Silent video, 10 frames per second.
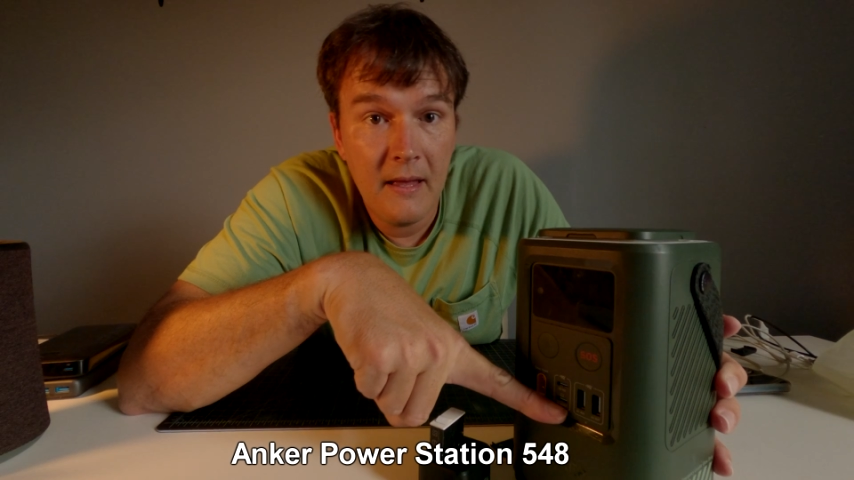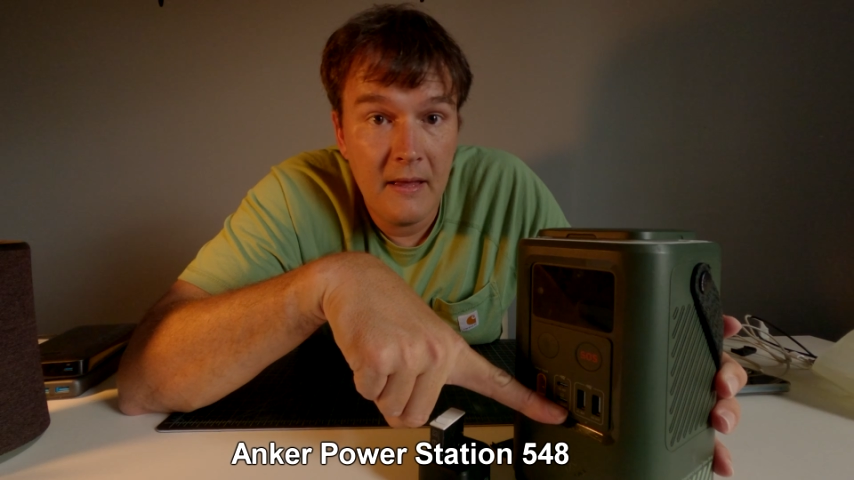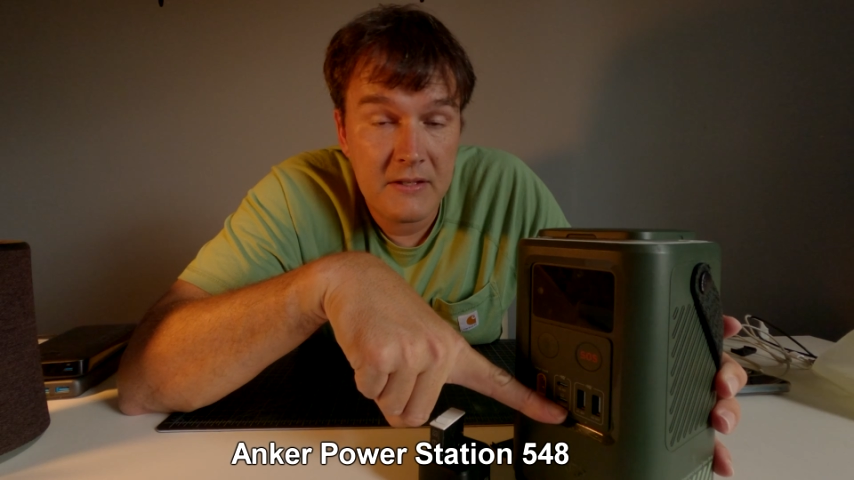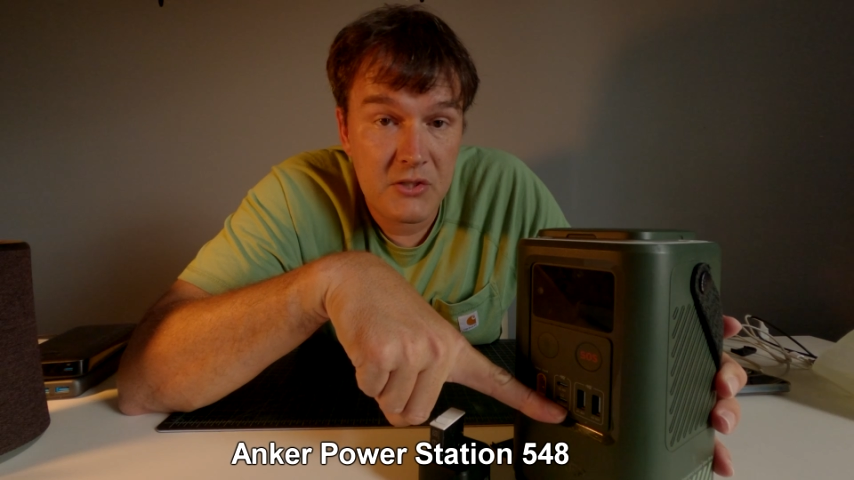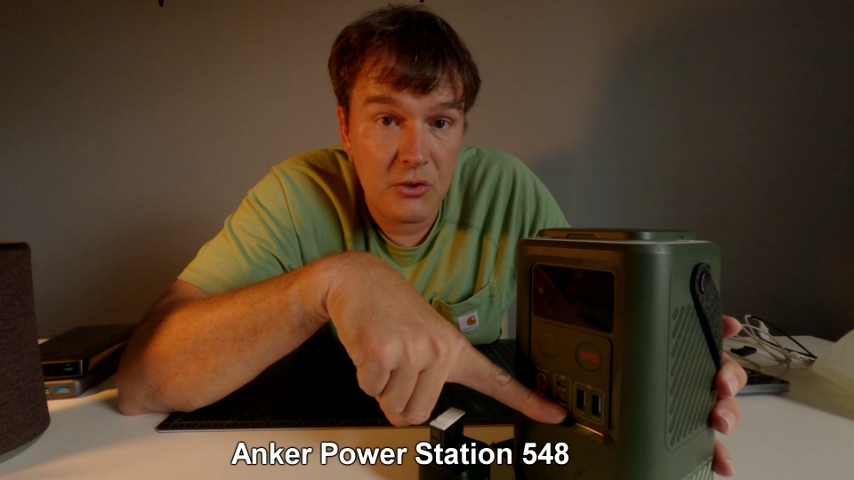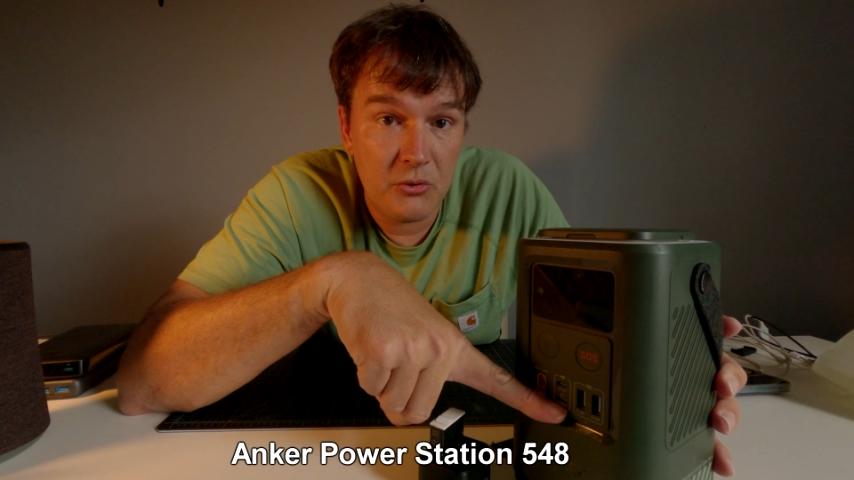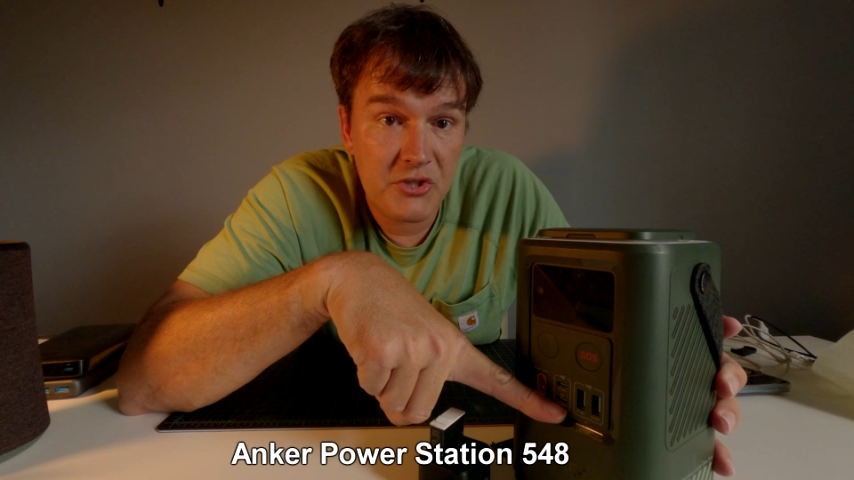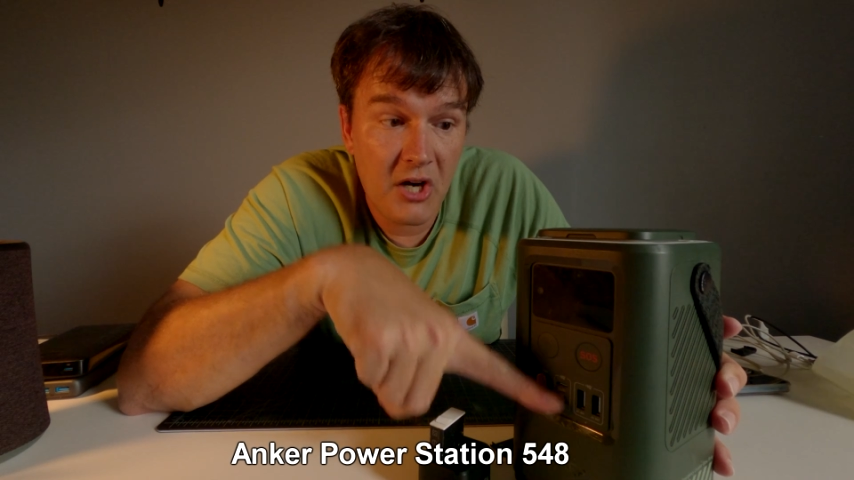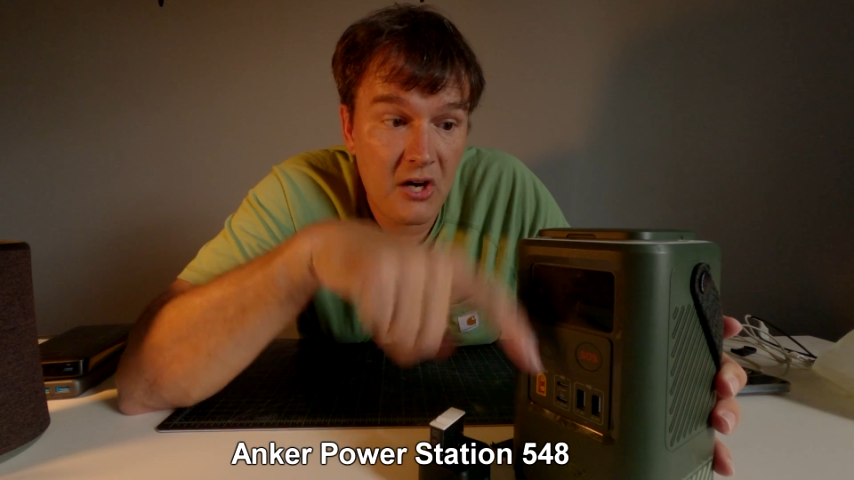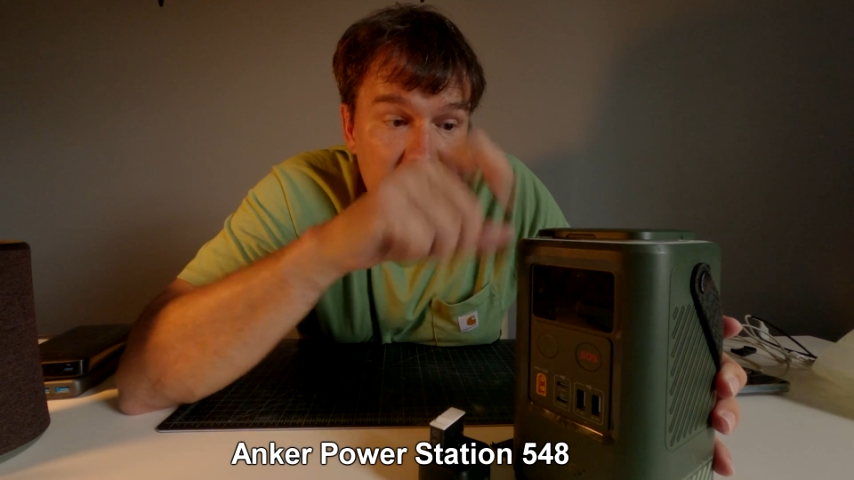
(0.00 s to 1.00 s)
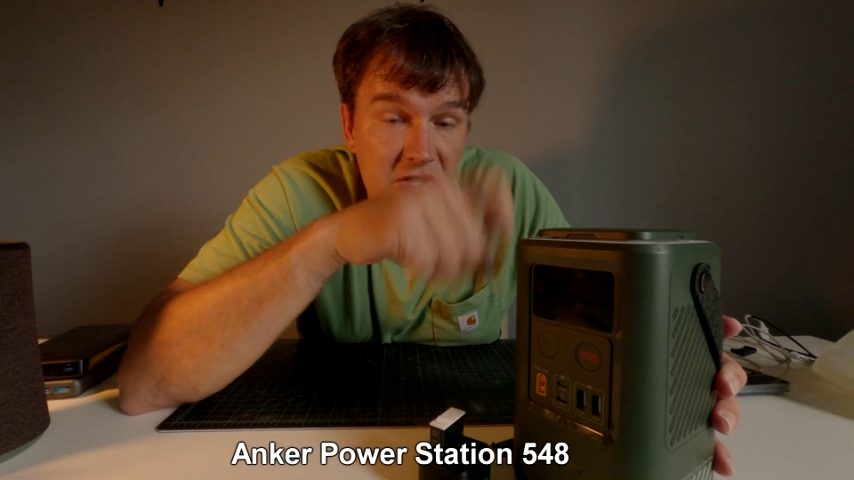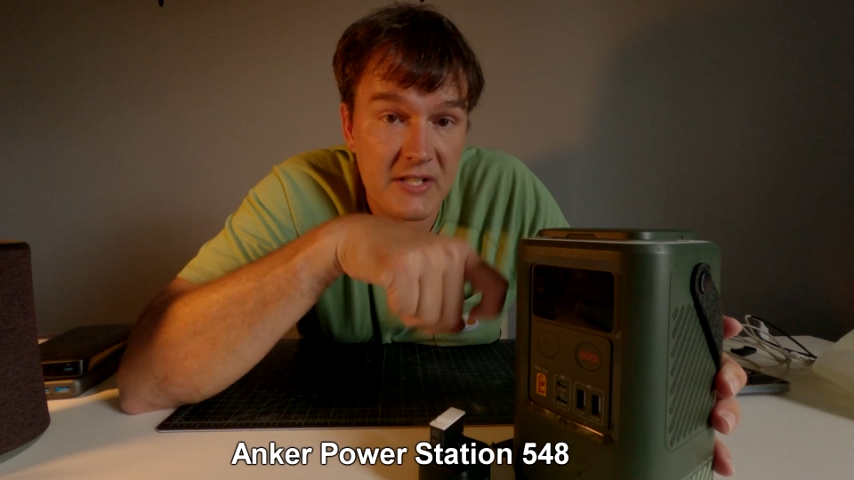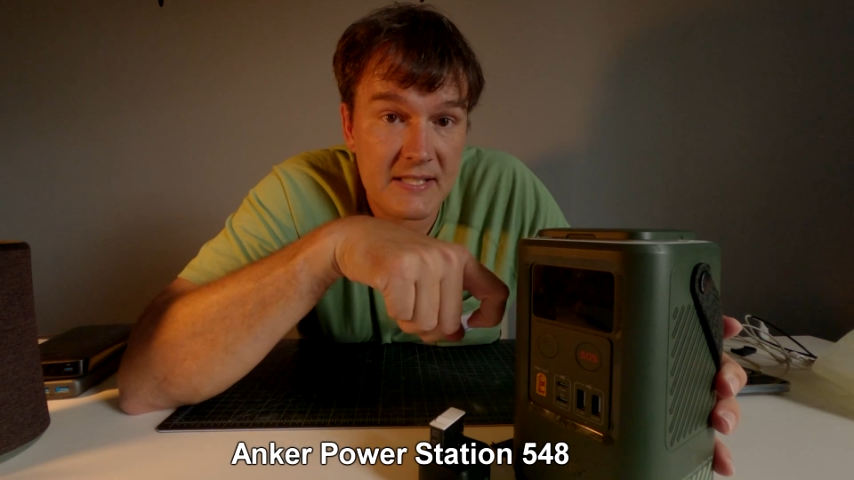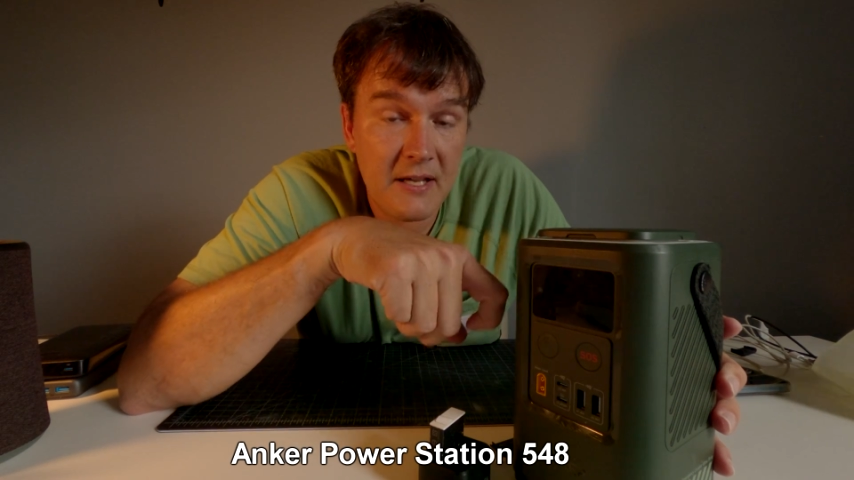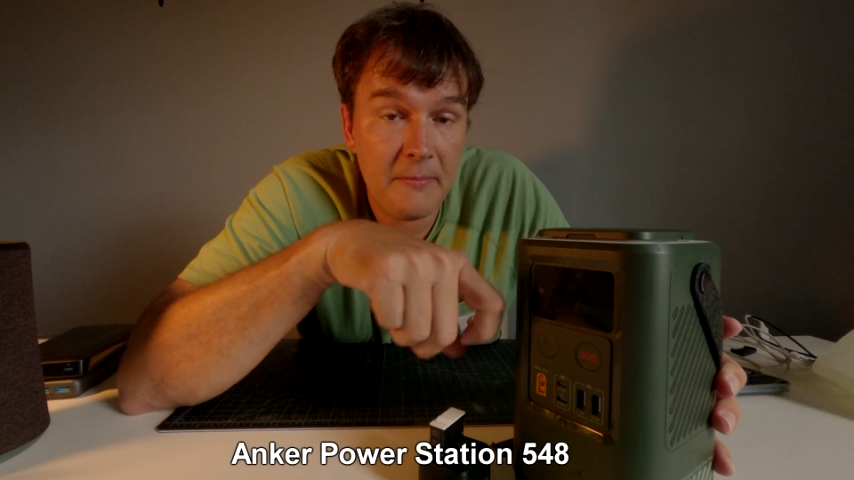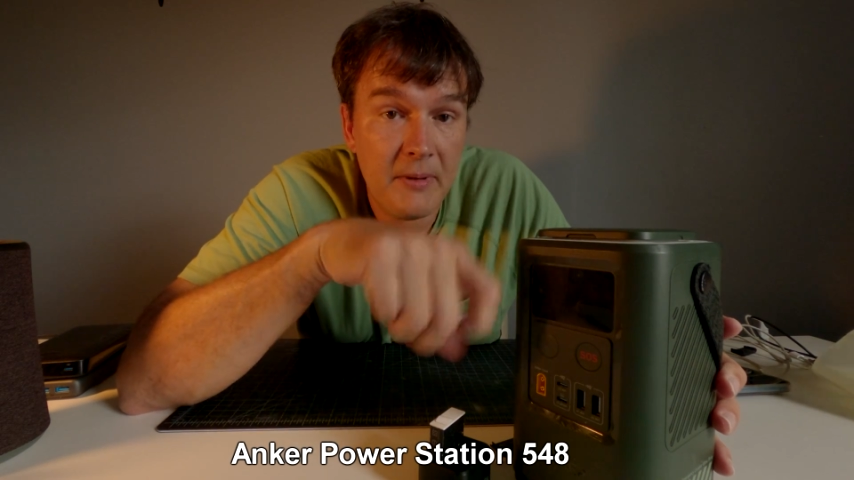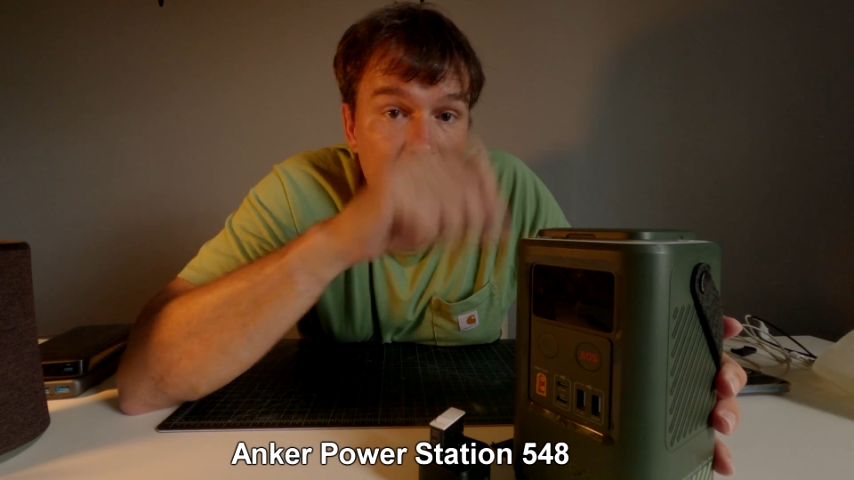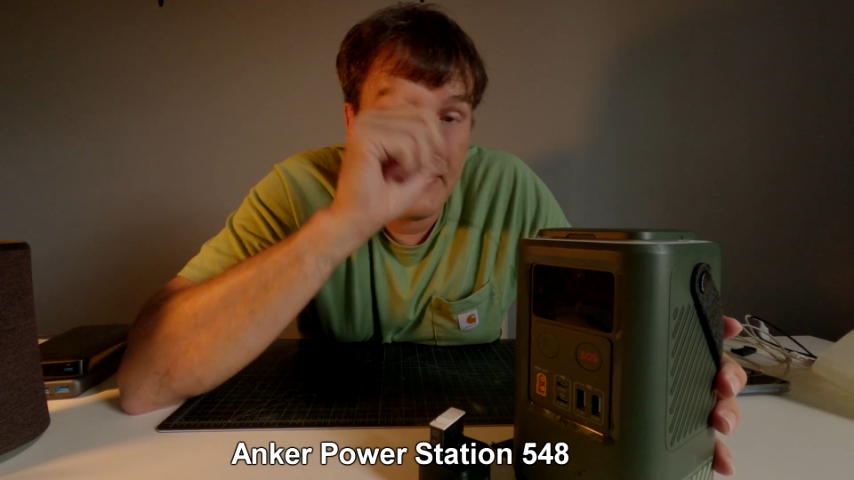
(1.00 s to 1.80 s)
To charge this up,